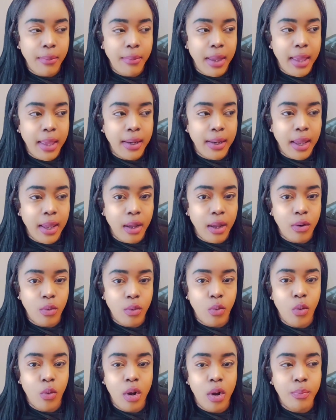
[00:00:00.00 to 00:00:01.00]
And at
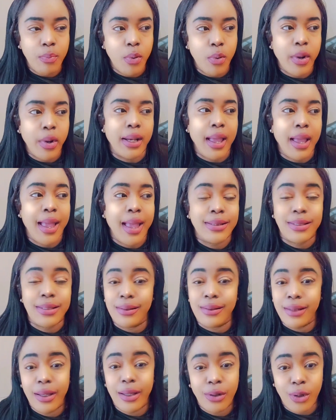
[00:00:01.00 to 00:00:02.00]
one point I had to
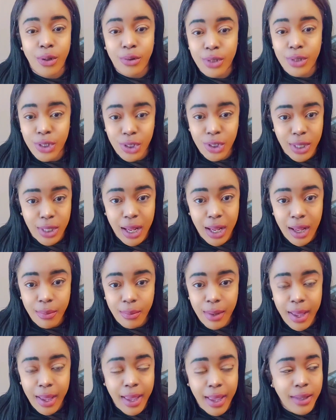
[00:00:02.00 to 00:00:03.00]
let go of this job.
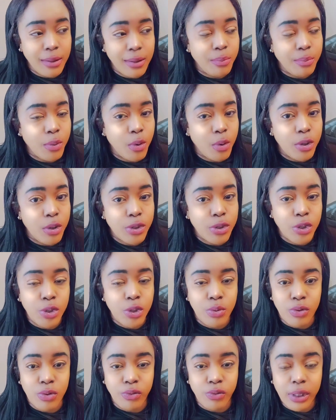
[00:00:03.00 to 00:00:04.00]
I had a boss, she
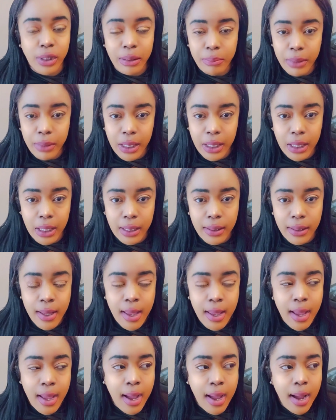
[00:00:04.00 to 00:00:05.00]
was really mean
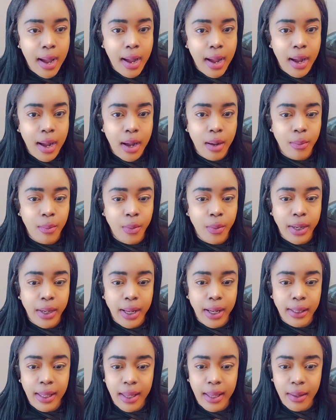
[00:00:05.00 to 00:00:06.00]
when I
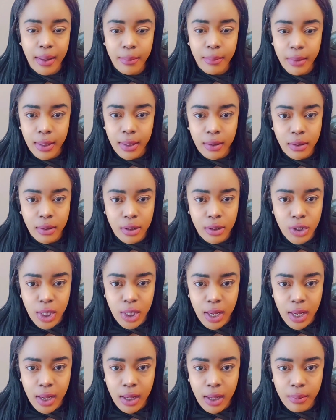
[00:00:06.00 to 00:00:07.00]
came in the
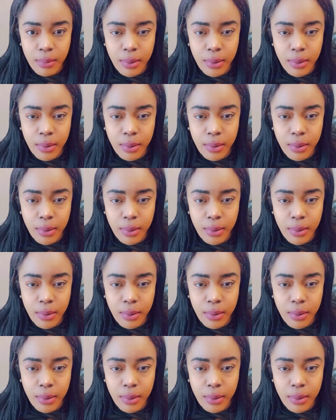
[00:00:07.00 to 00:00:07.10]
job.